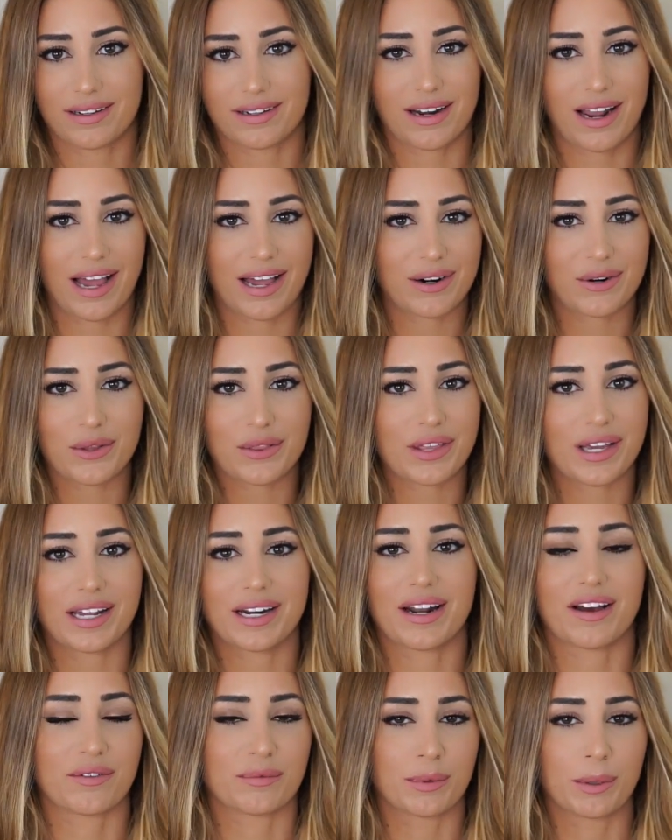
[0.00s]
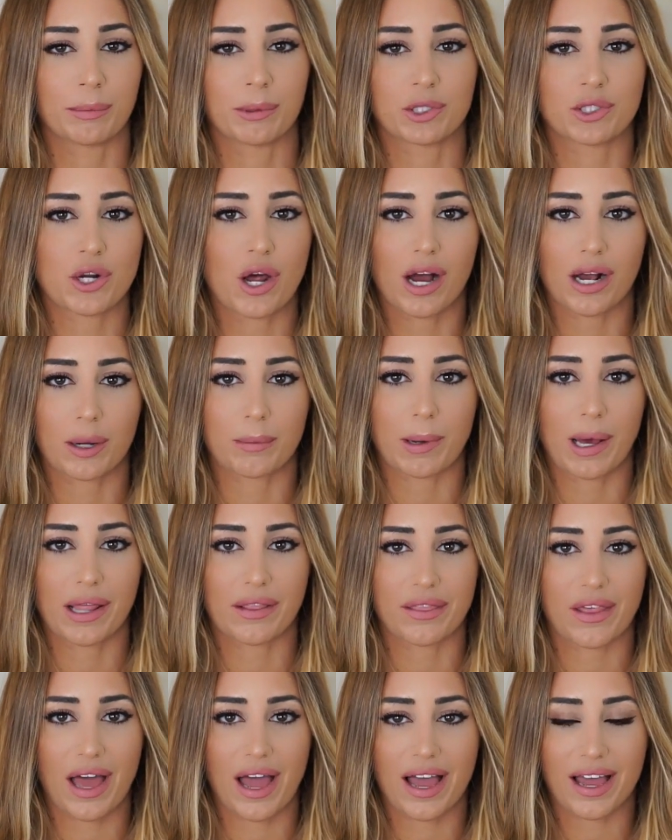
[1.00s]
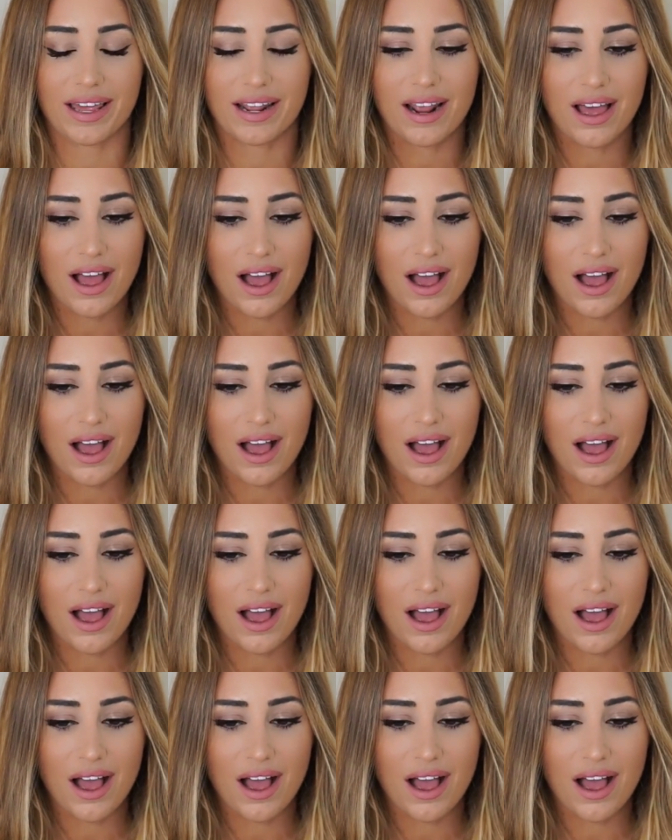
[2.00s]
And I don't think enough people talk about that.